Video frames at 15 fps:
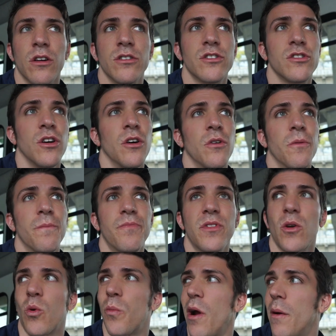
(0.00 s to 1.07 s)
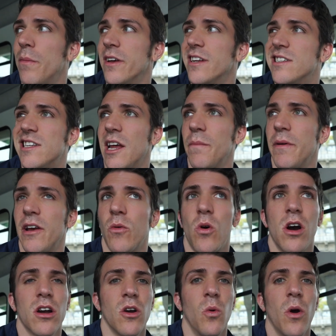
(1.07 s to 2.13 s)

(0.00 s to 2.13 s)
So we're probably a 10 minute walk